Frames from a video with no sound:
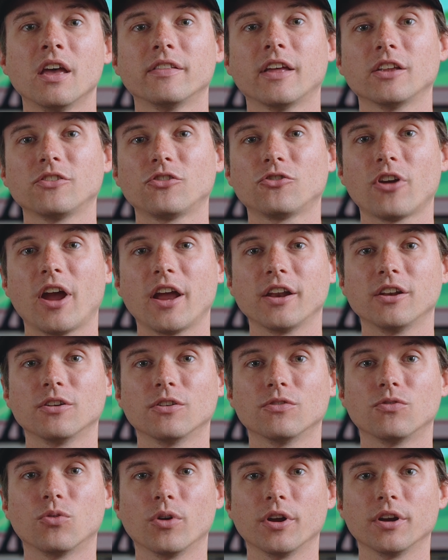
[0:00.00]
that's trying to
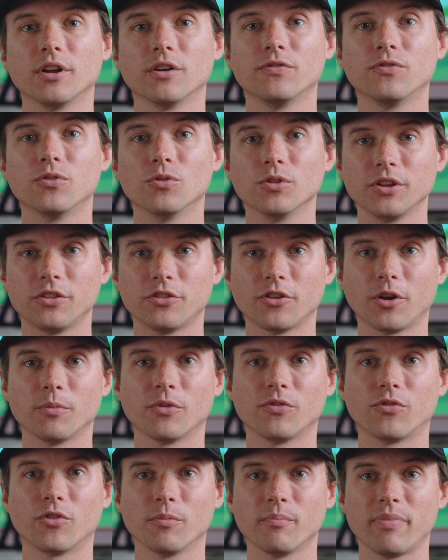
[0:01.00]
avoid a fully
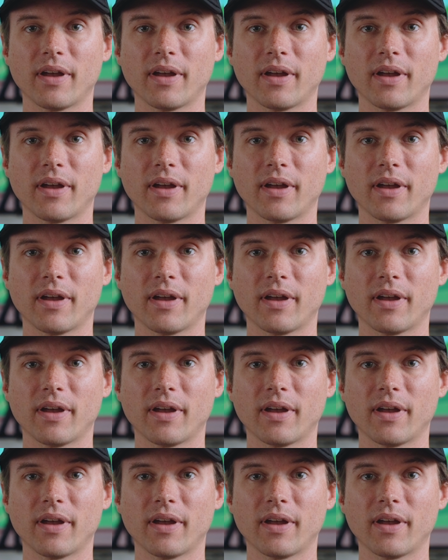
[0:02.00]
thermoform